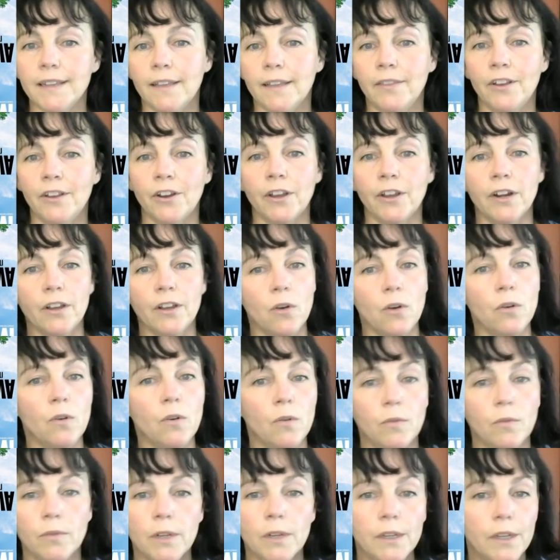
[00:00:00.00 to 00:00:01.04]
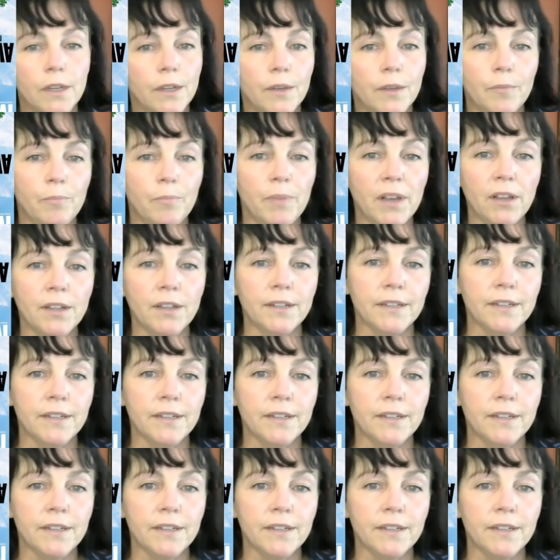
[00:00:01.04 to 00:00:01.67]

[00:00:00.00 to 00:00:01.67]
and they're going to go build a